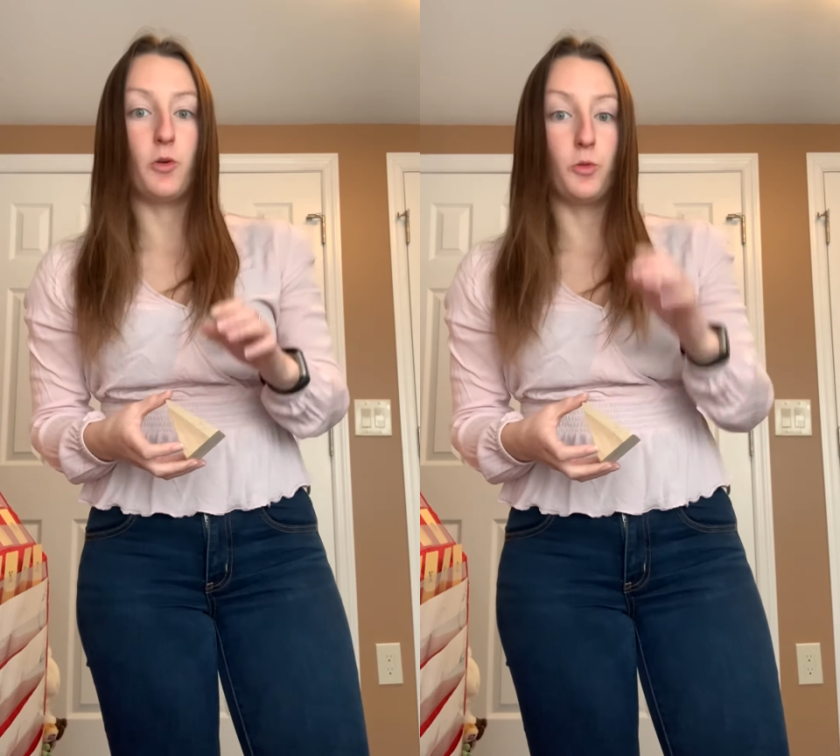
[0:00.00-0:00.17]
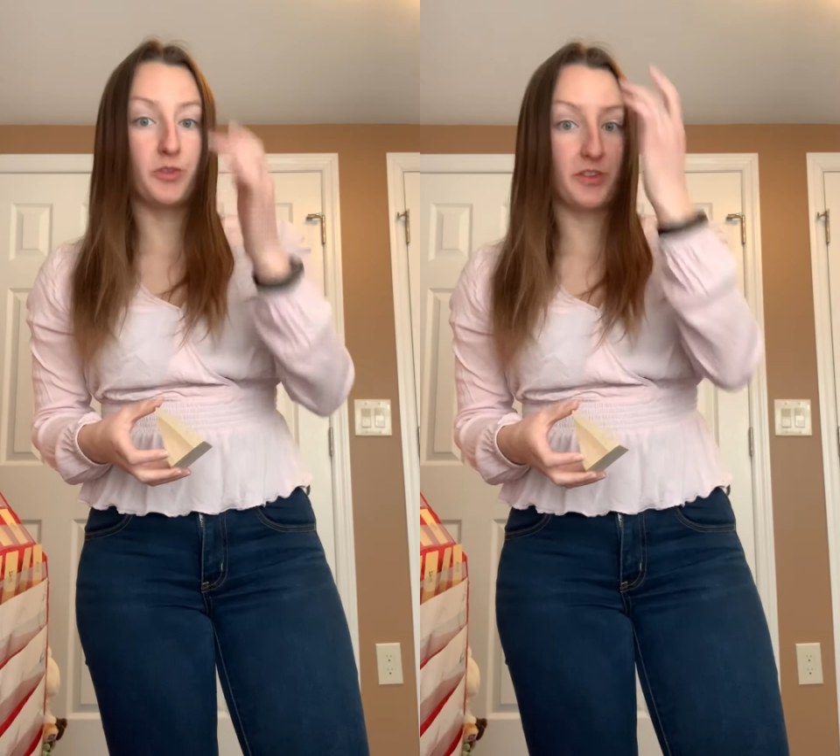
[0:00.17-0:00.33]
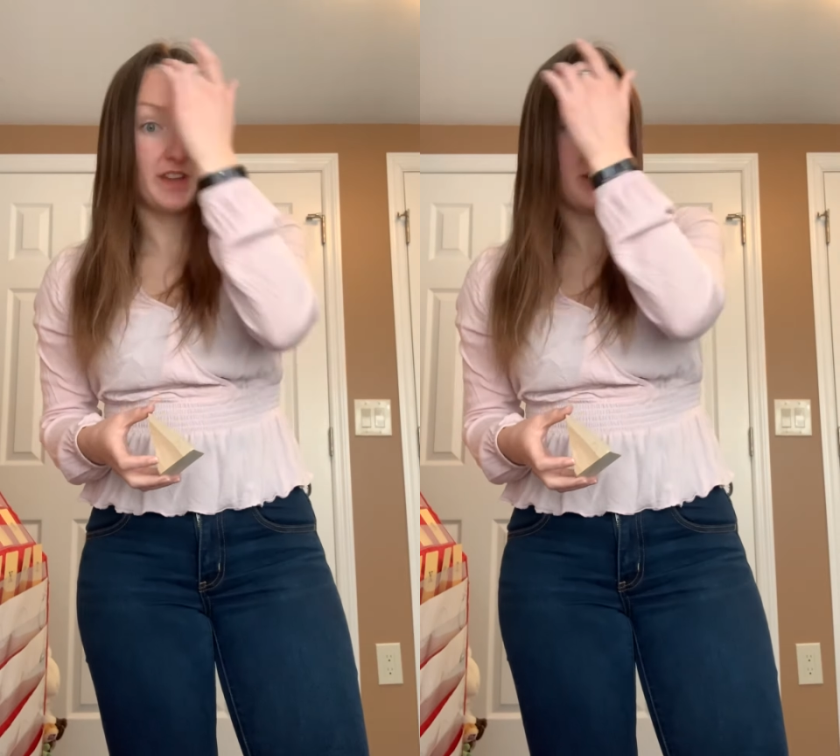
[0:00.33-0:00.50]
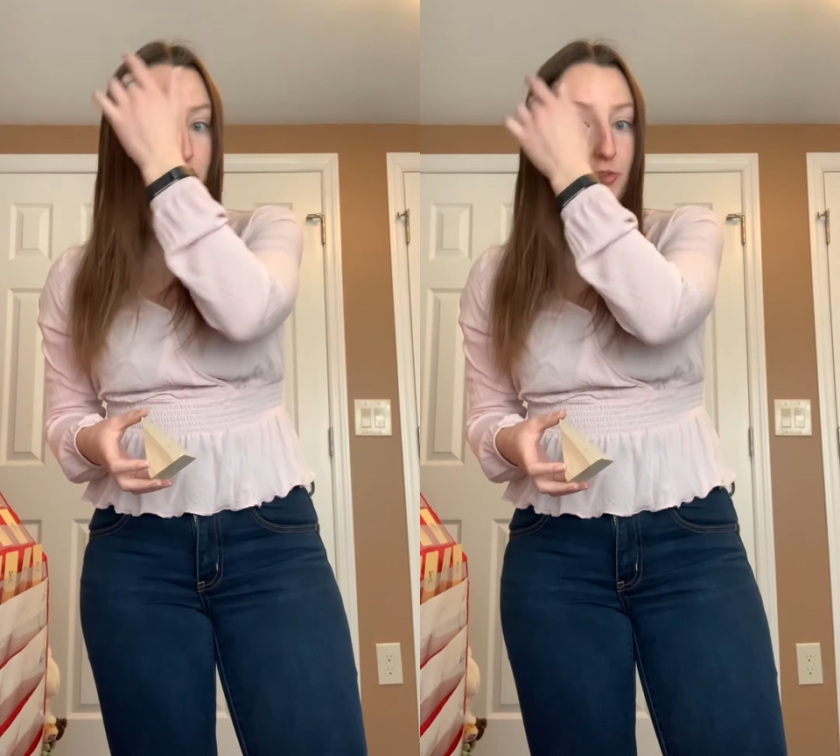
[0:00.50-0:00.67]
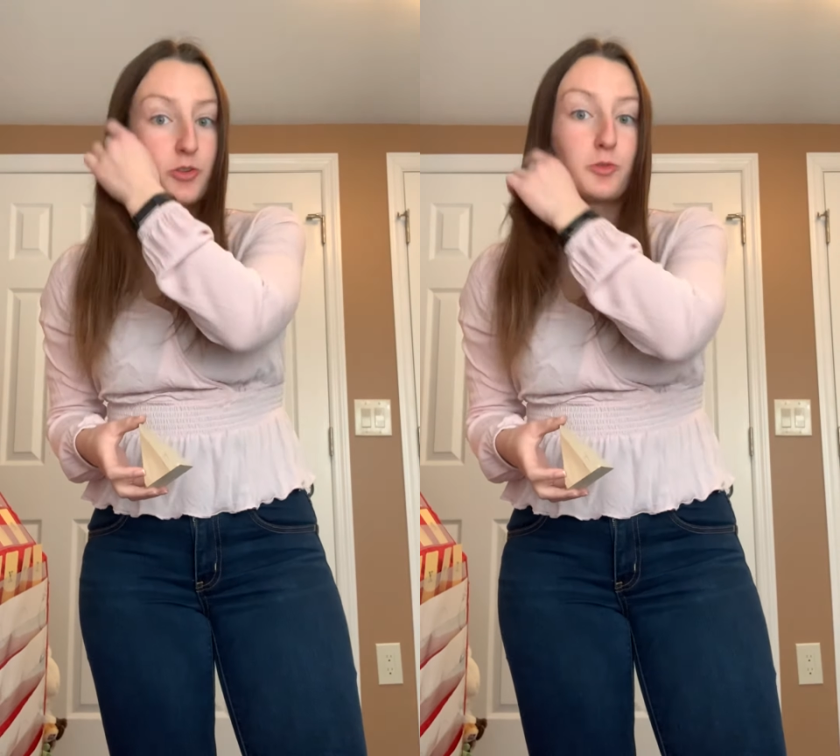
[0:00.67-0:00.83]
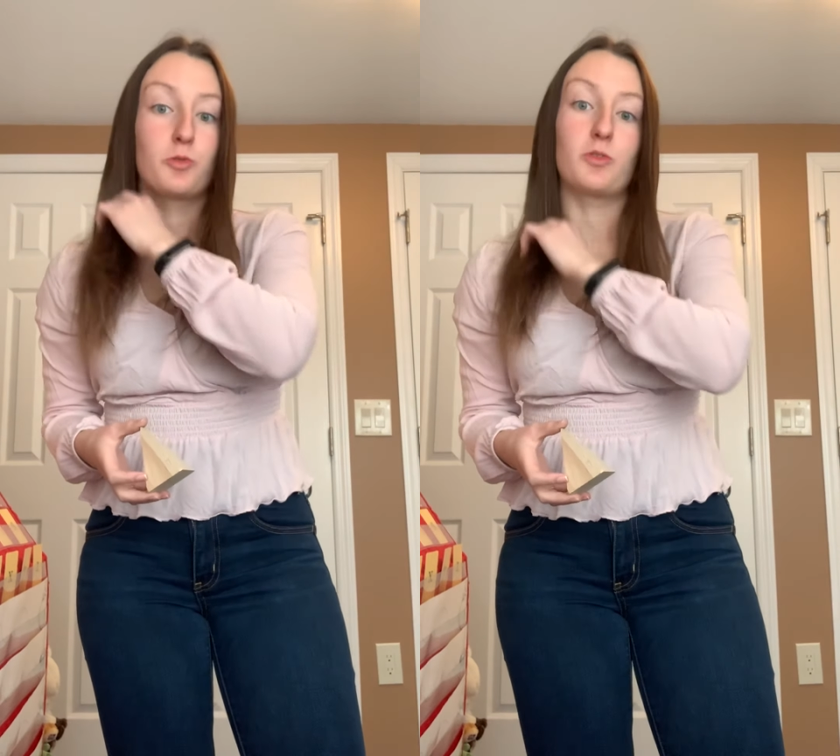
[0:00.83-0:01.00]
older than you to
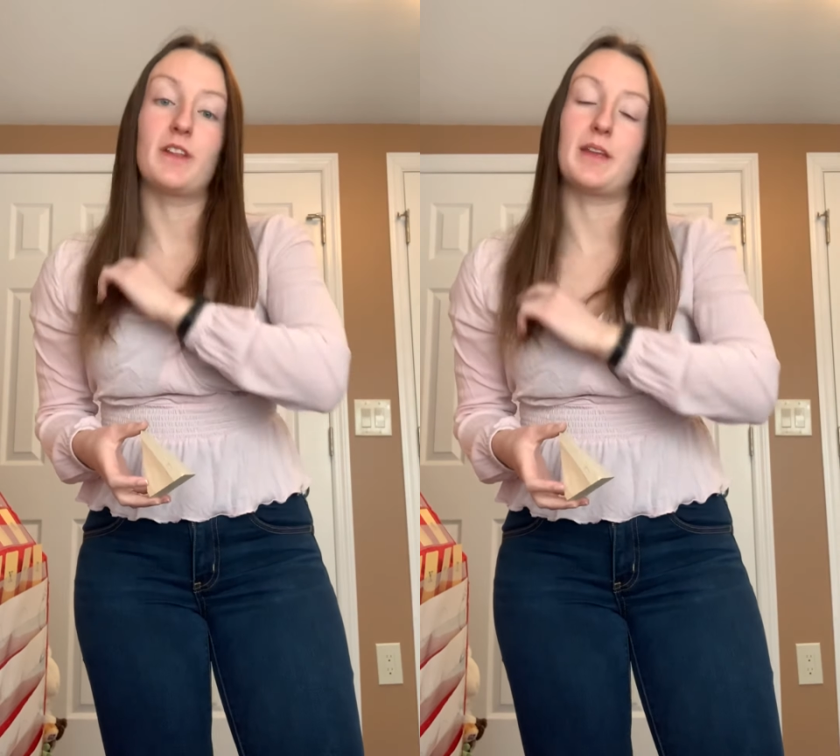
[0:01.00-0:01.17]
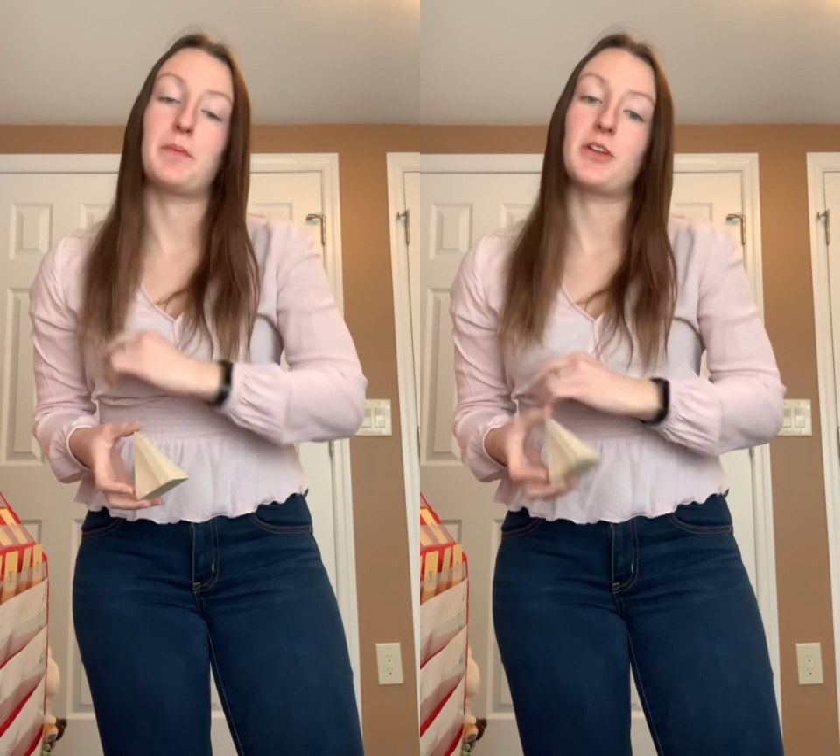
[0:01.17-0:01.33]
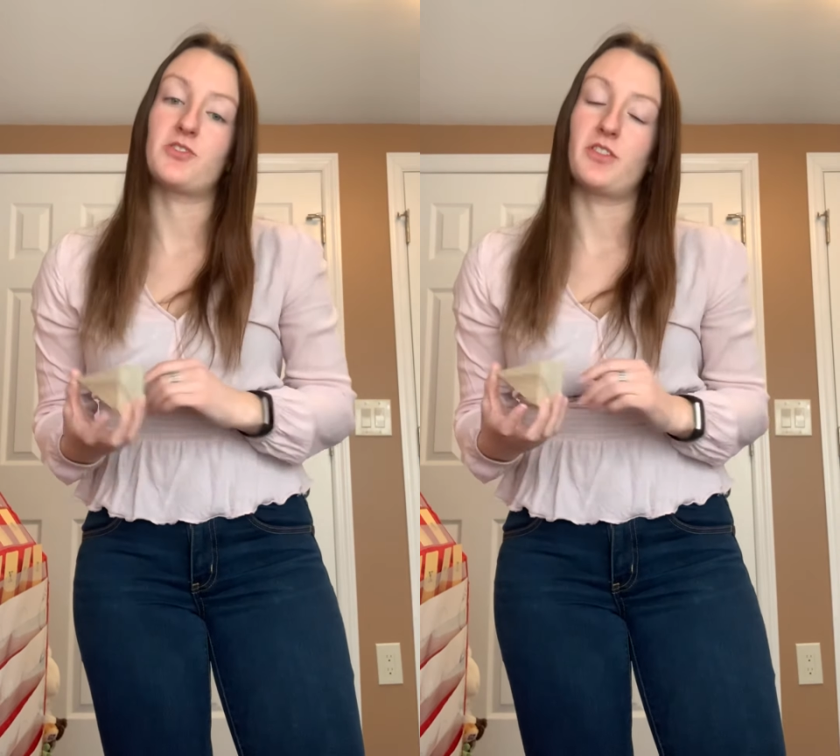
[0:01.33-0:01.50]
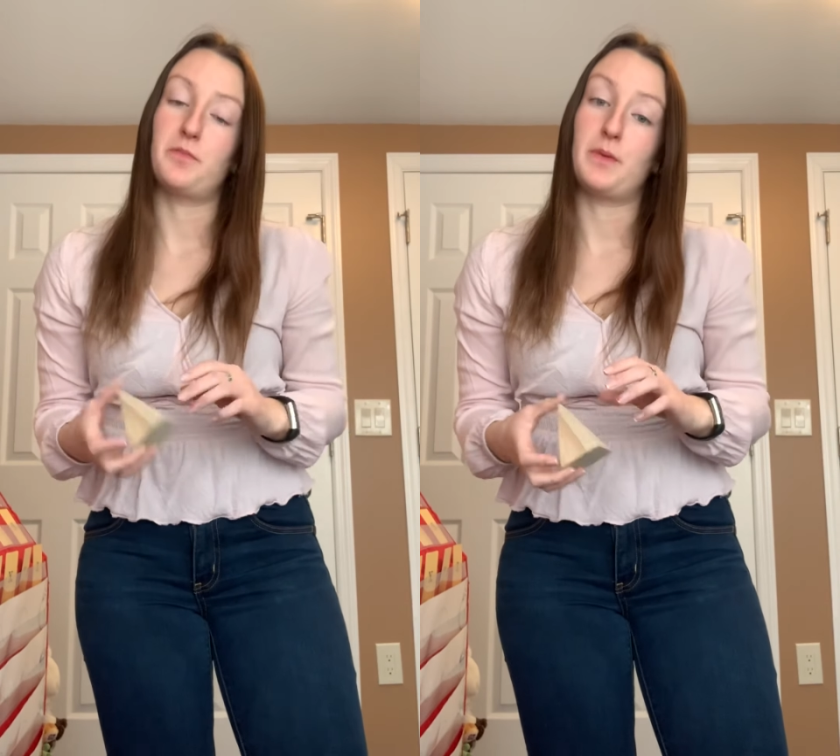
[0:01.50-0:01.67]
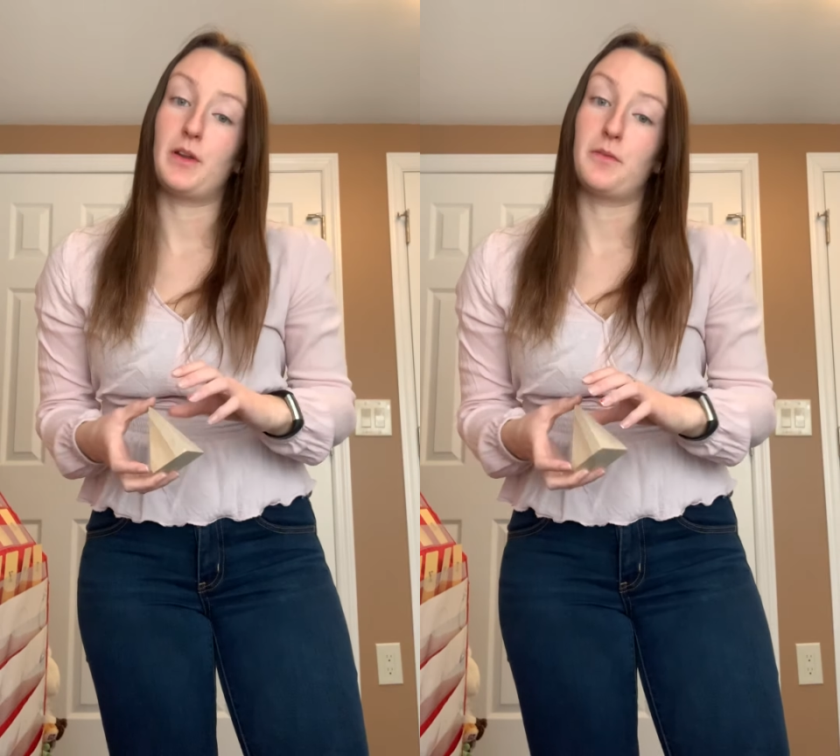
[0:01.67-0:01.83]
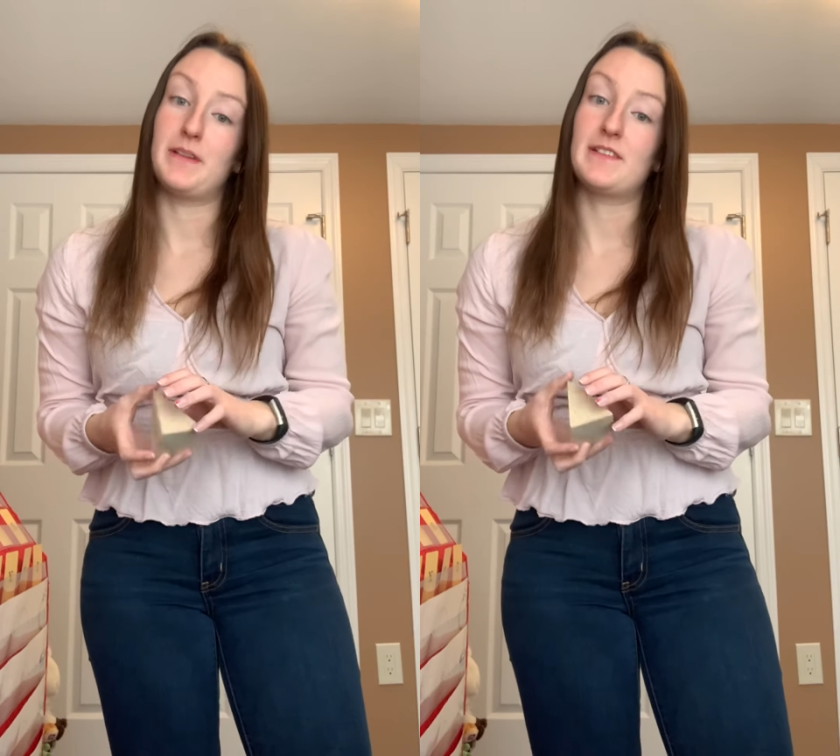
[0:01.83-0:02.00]
Google a picture of
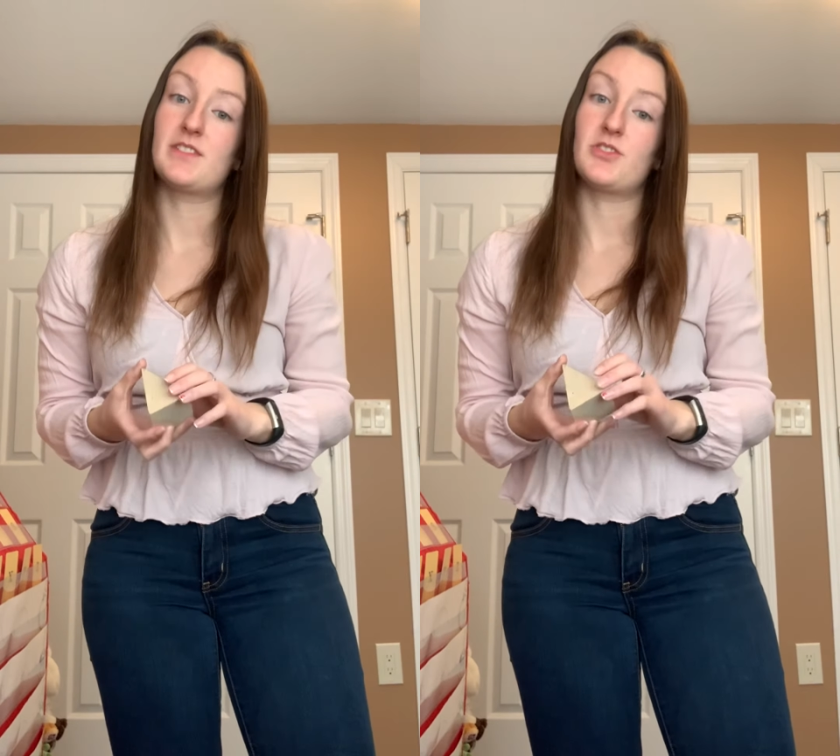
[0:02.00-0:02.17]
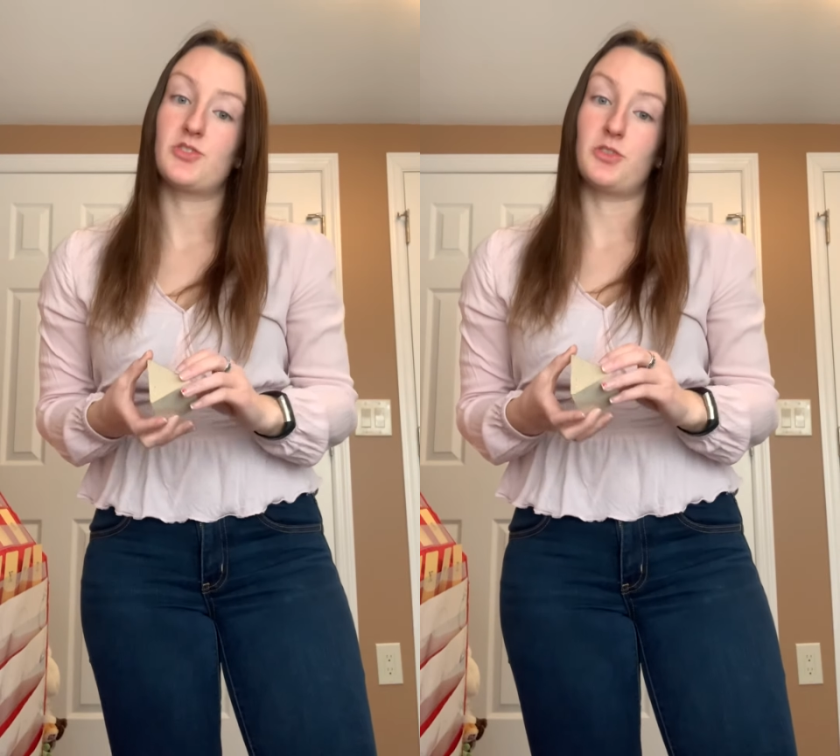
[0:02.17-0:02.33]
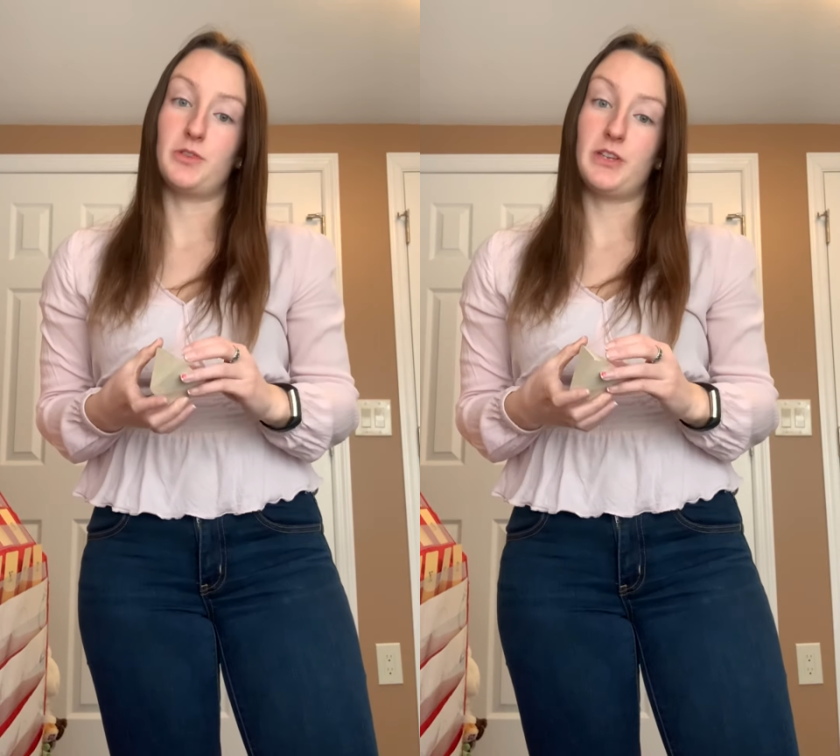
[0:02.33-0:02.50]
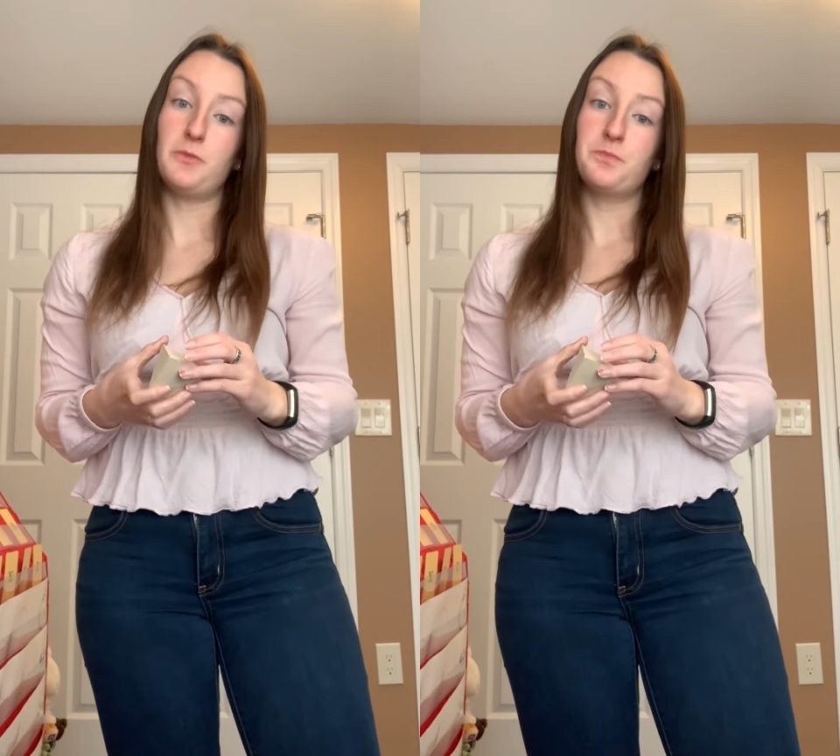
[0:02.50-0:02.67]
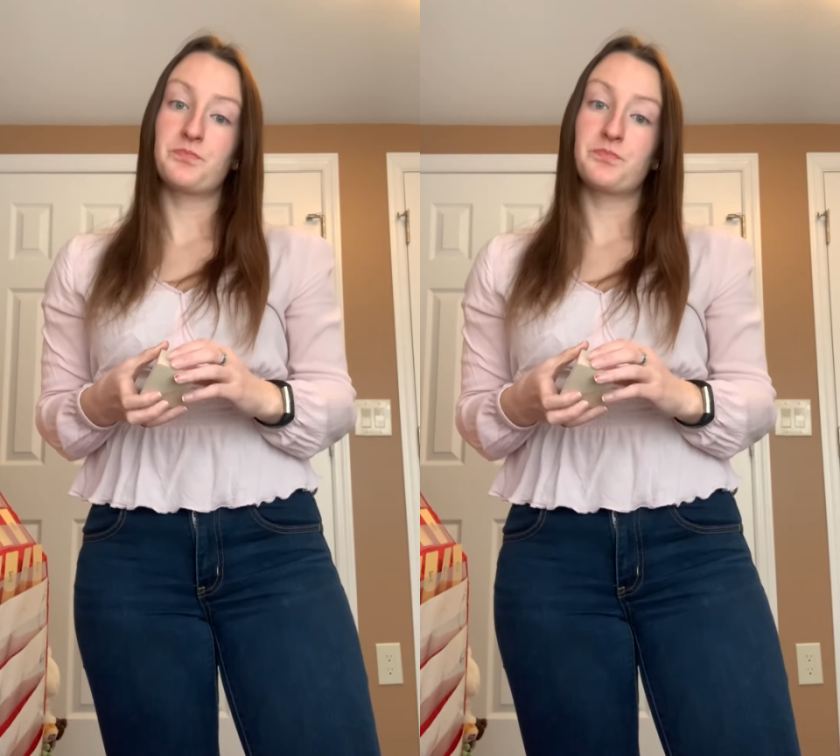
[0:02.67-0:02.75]
pyramids to show you.